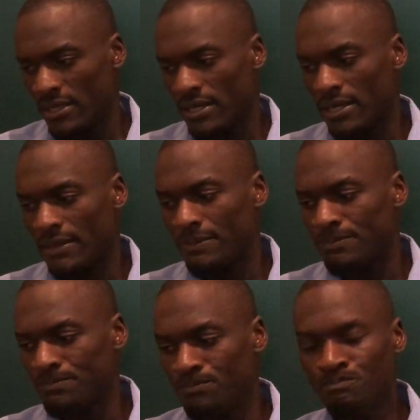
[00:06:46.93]

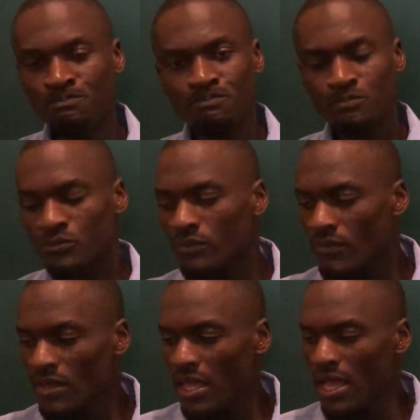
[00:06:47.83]
Um,
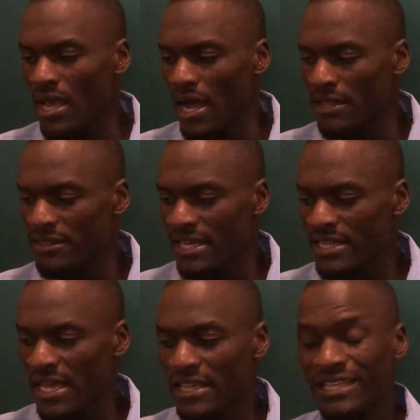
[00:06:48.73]

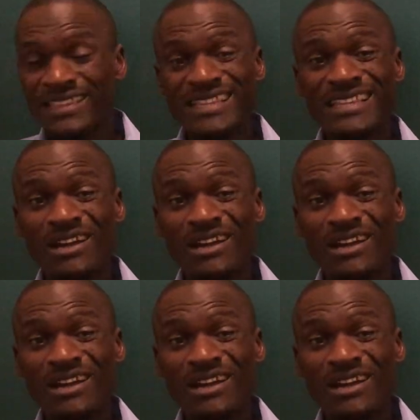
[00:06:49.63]
then the other thing,